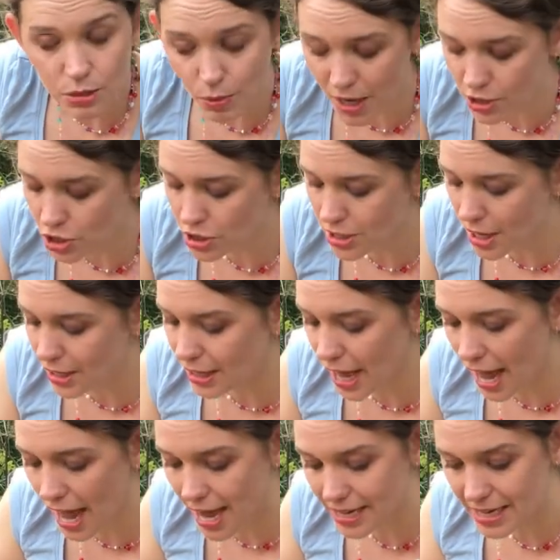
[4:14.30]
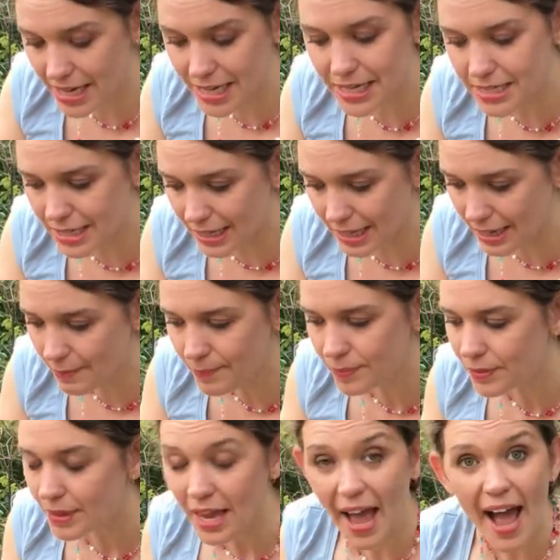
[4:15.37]
as much as I can easily,
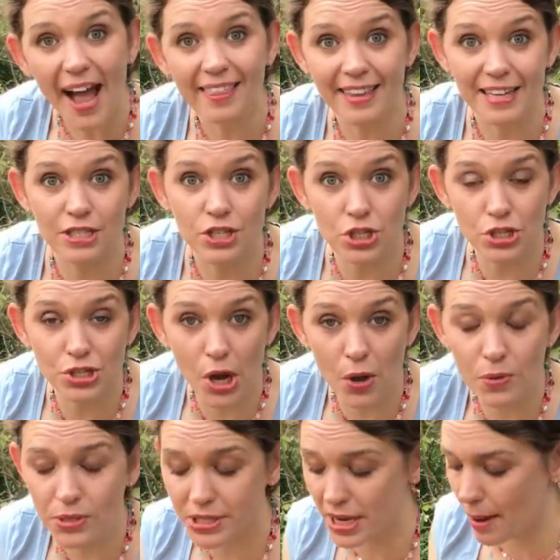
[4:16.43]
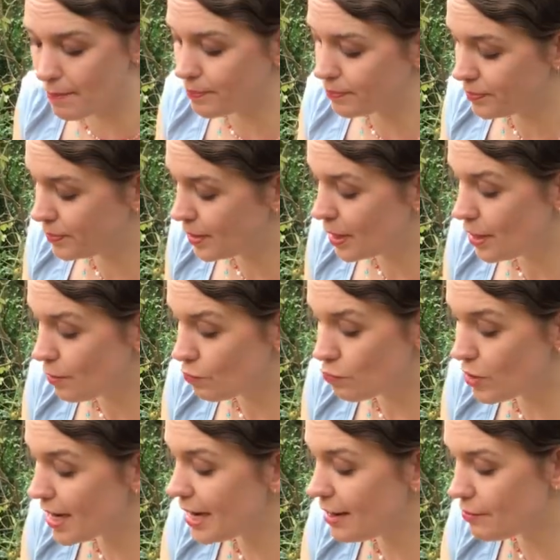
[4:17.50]
and then sow some
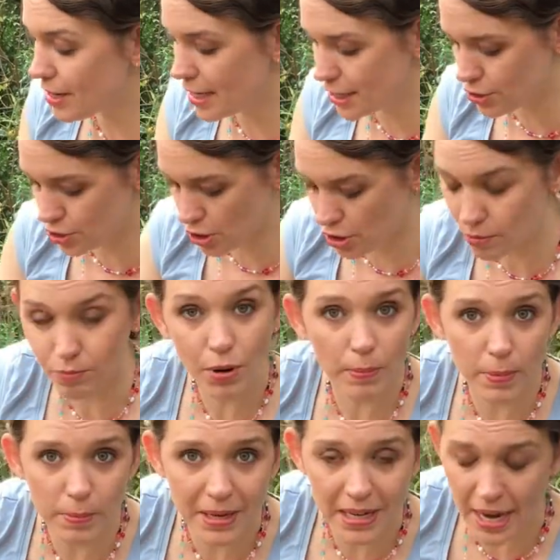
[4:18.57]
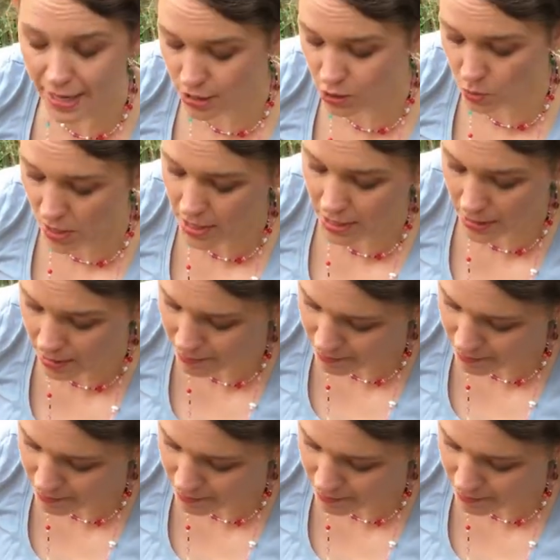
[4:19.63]
really soon, probably next week.